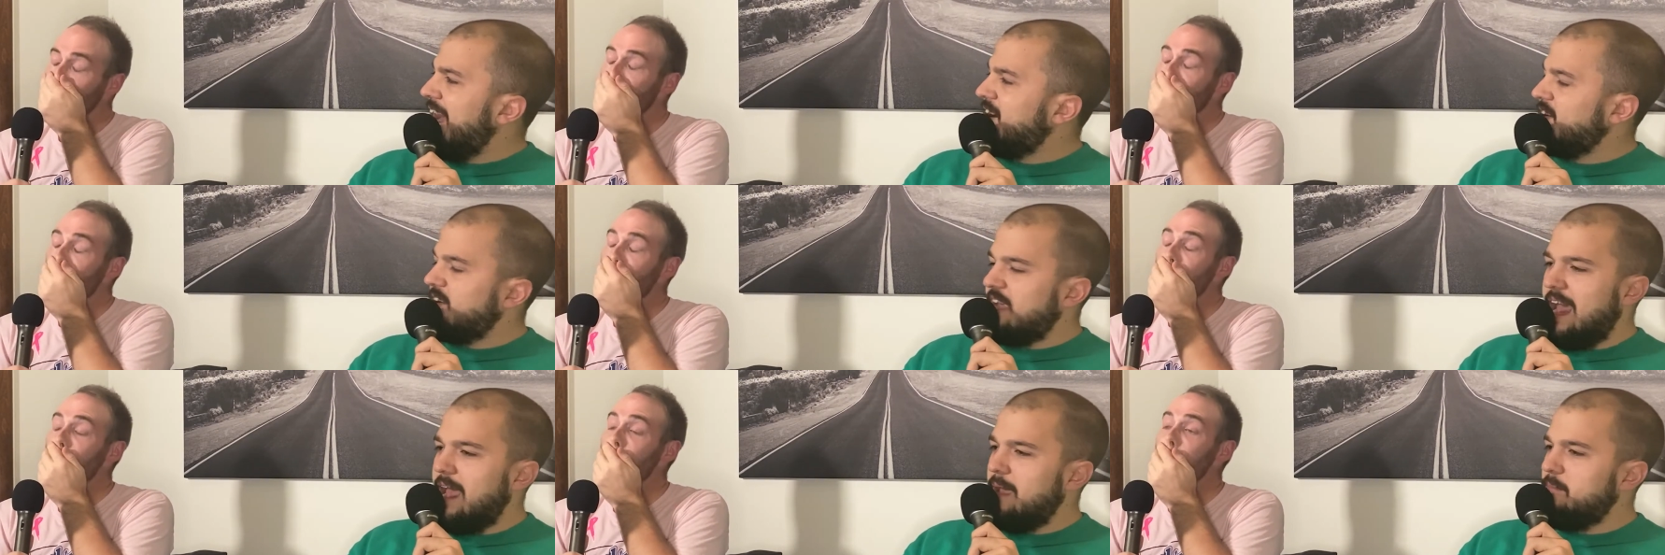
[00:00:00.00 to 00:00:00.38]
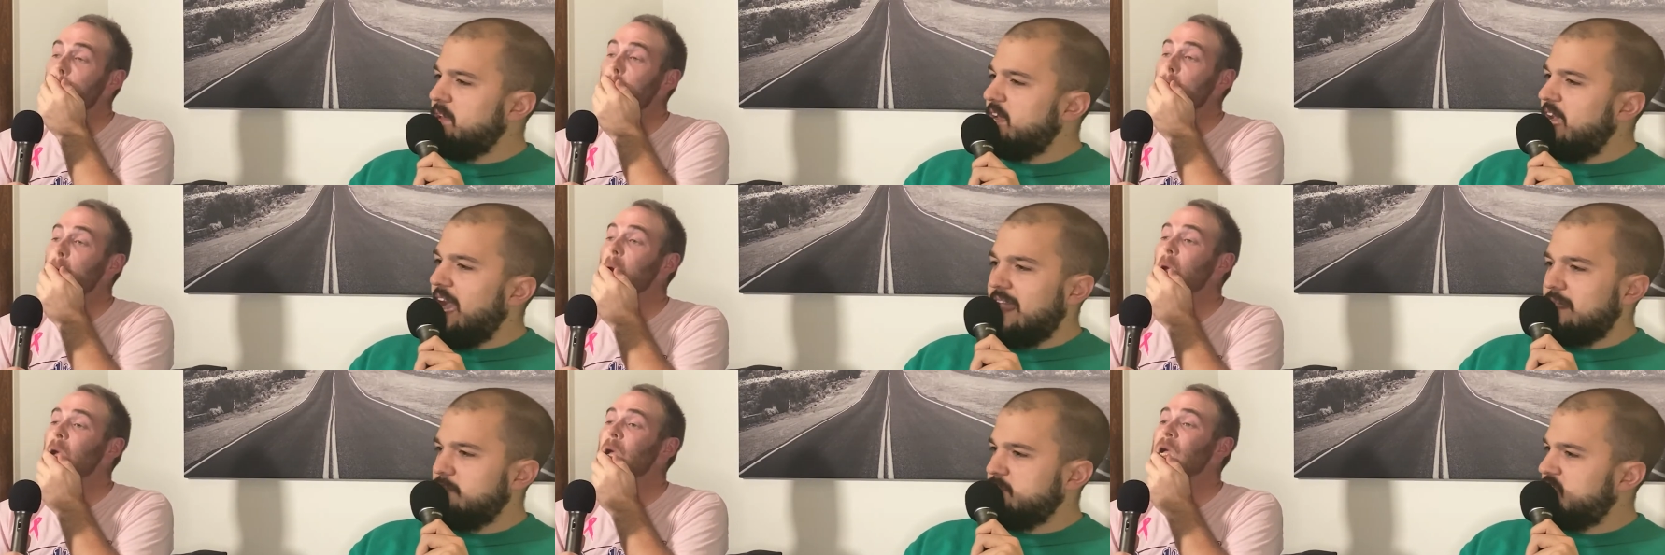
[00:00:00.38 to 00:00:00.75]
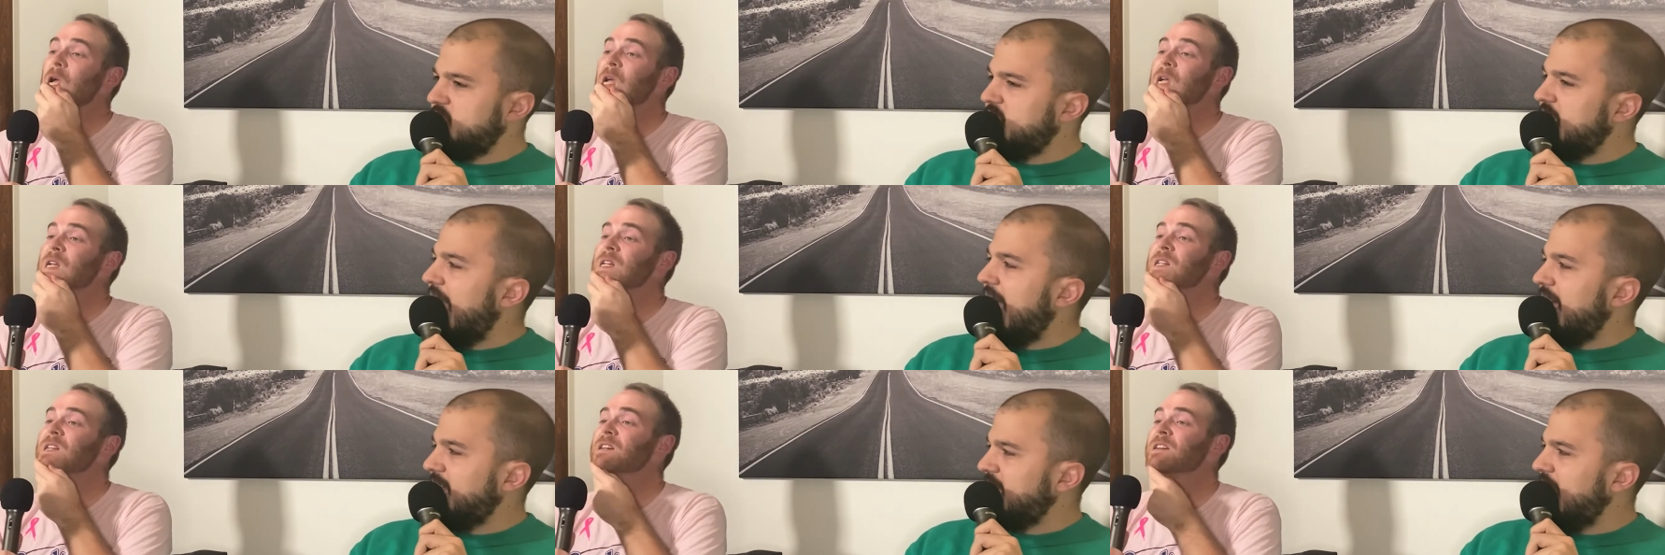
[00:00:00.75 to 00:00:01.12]
Speaker 1: game. You got him
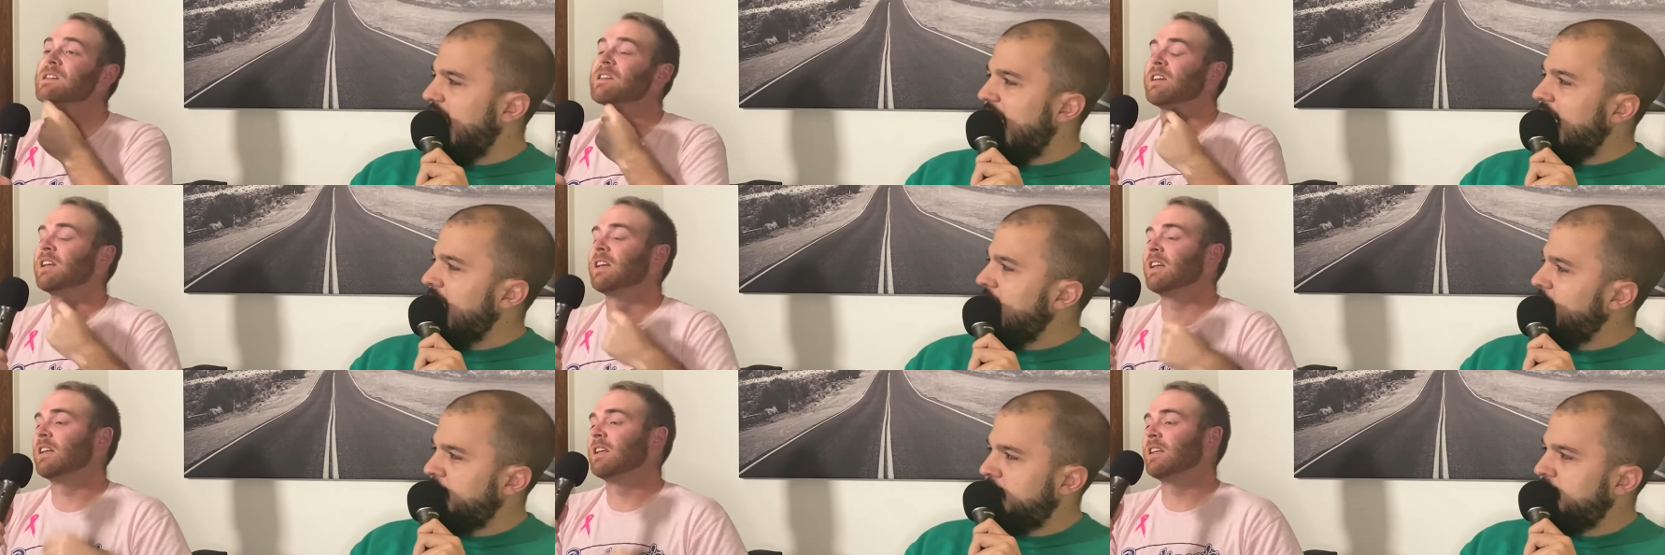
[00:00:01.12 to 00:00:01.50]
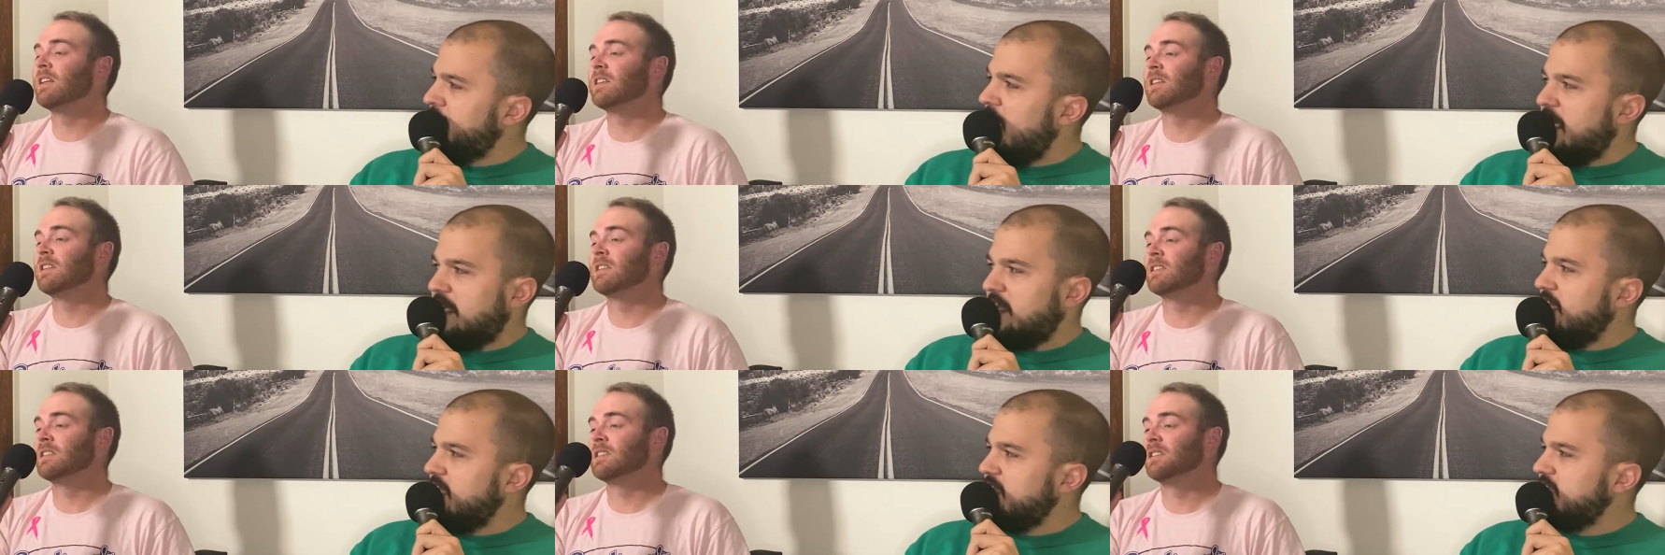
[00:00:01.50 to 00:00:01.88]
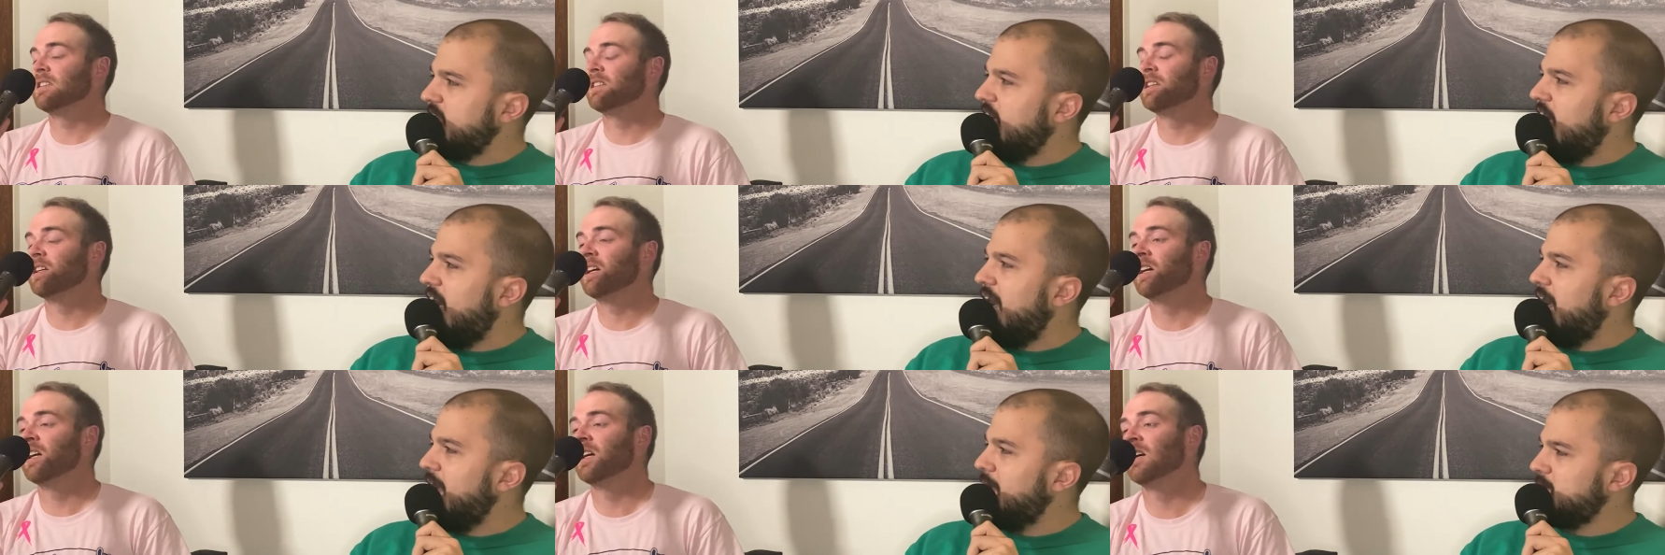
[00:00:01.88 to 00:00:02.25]
sacked eight fucking
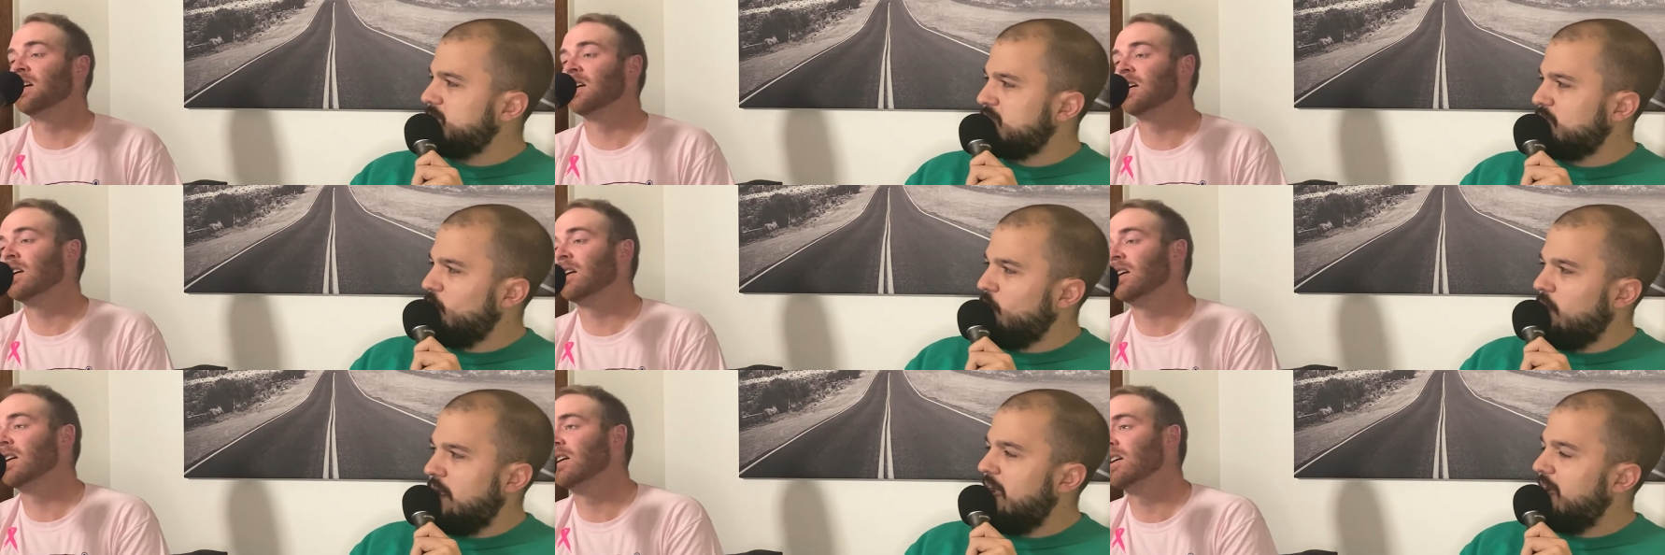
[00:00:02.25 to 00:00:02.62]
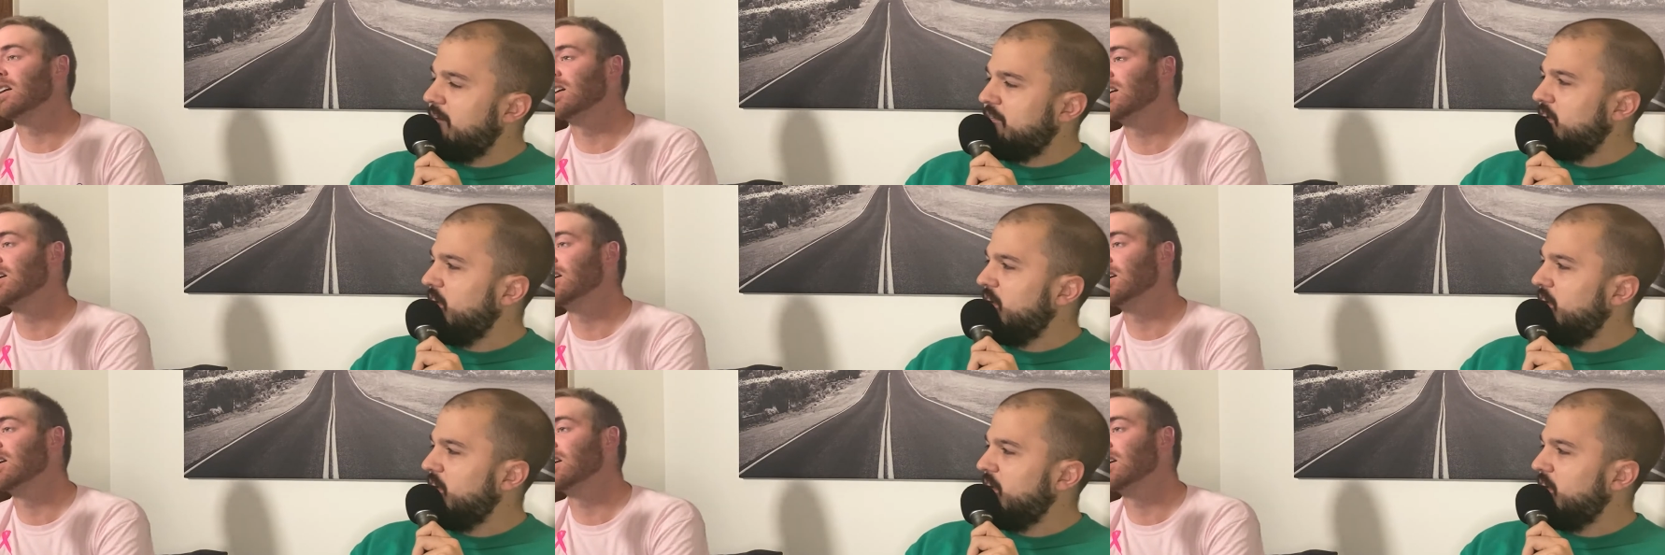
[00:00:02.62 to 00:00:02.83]
times or whatever